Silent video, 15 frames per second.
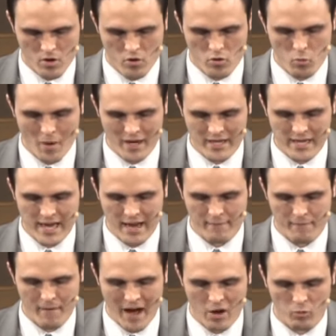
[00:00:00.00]
who, when he
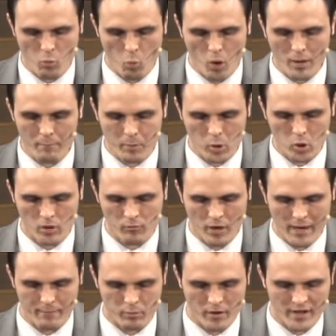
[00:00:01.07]
had found one pearl of
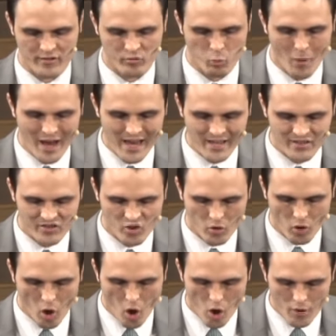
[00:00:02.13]
great price, went and
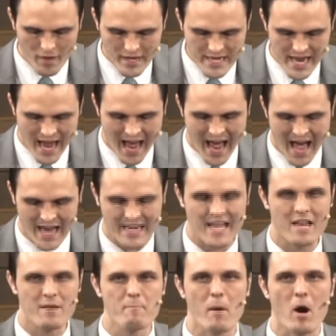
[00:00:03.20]
sold all that he had
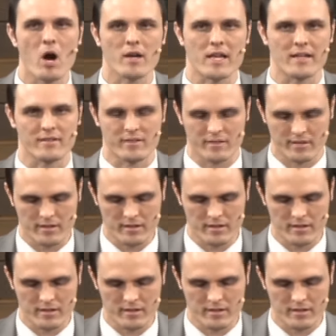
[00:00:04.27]
and bought it.